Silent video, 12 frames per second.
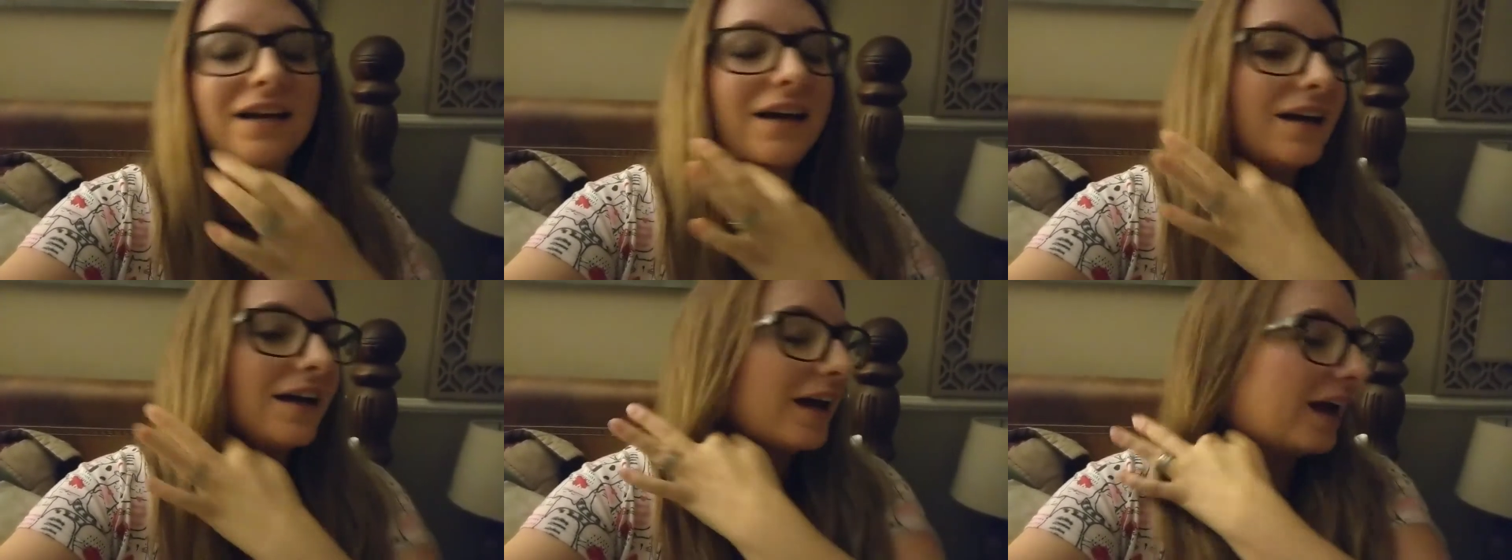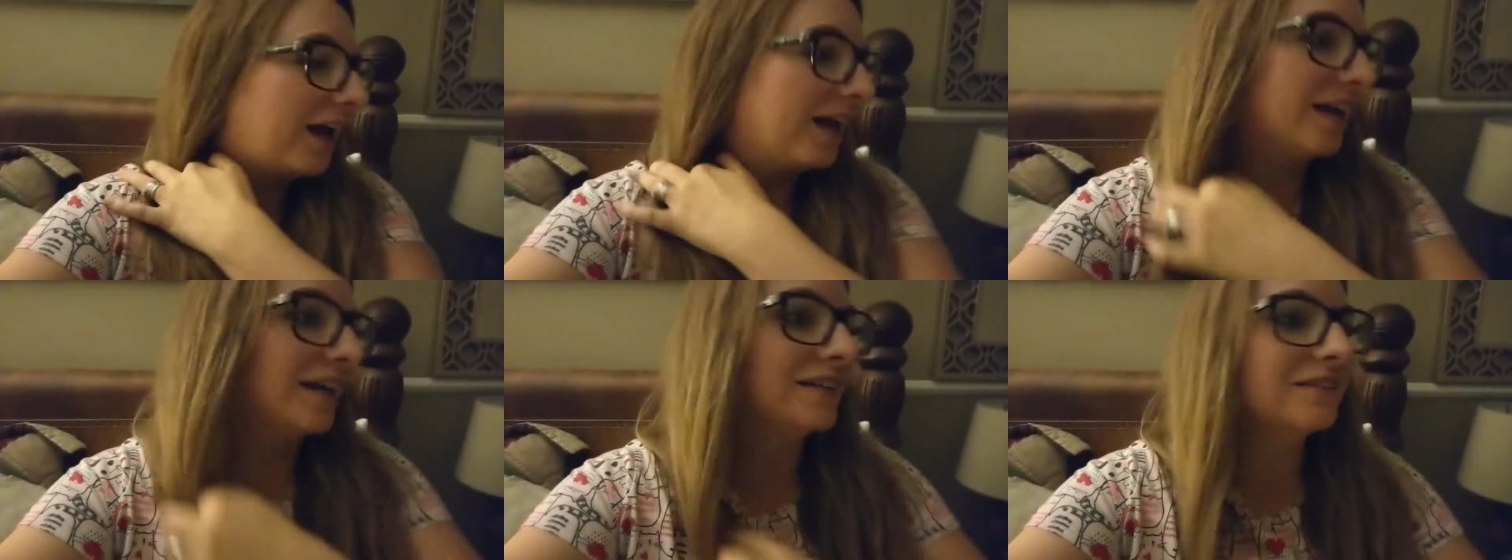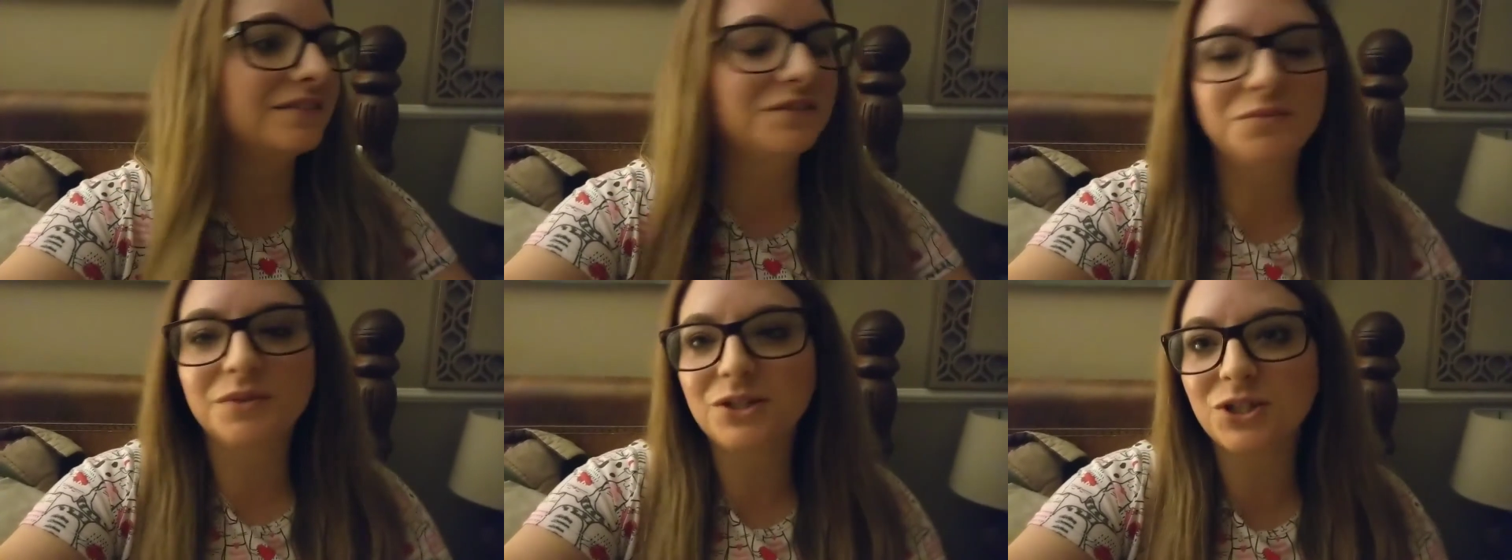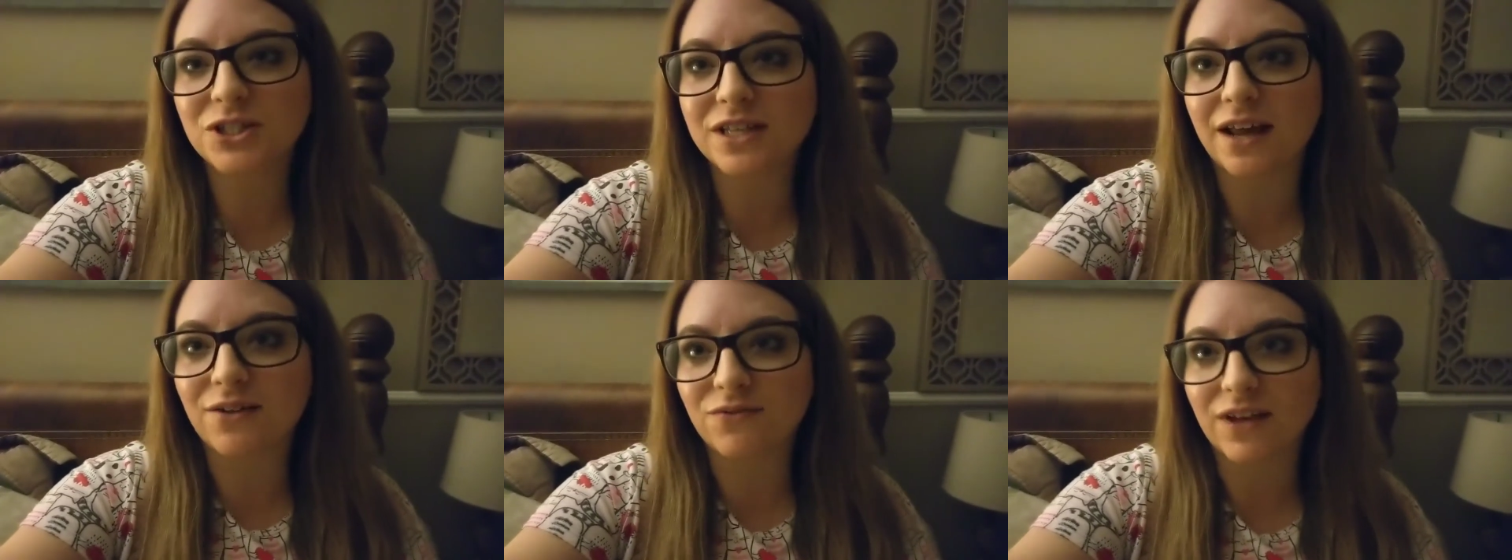and we just had a
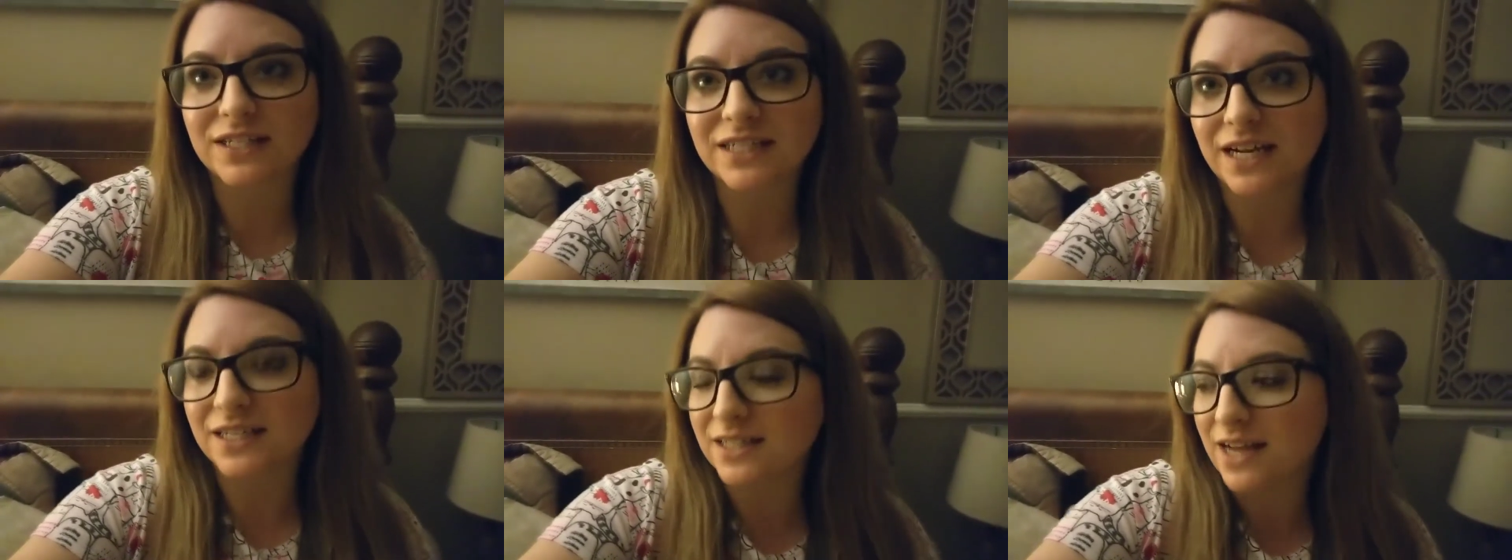fun day today.